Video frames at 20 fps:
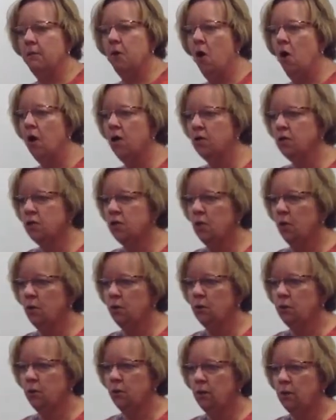
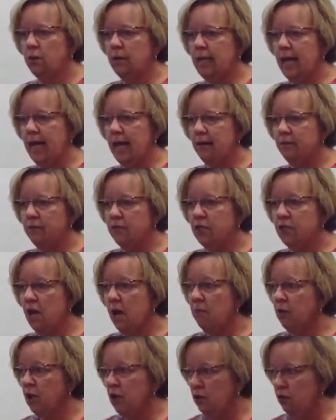also gave
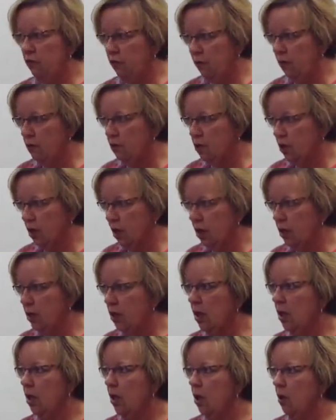some confusion
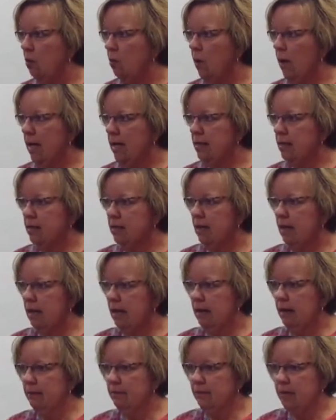was
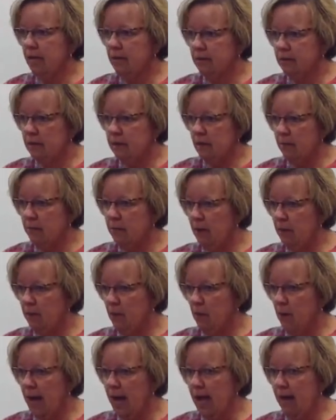that some people
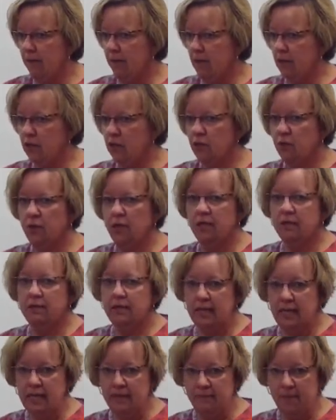were having students
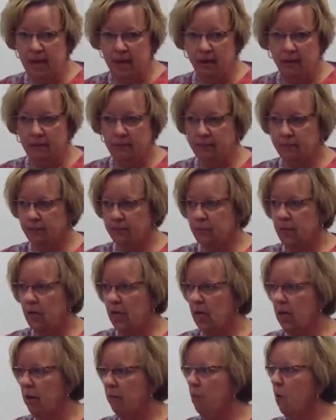email
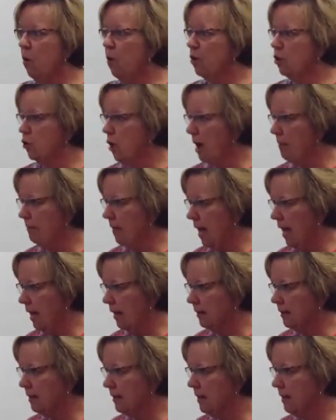or
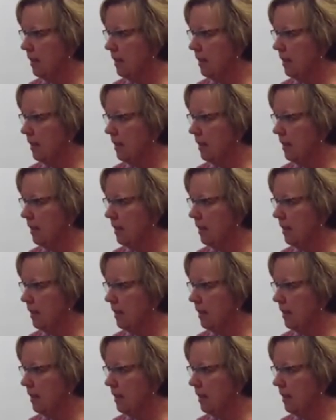Dropbox.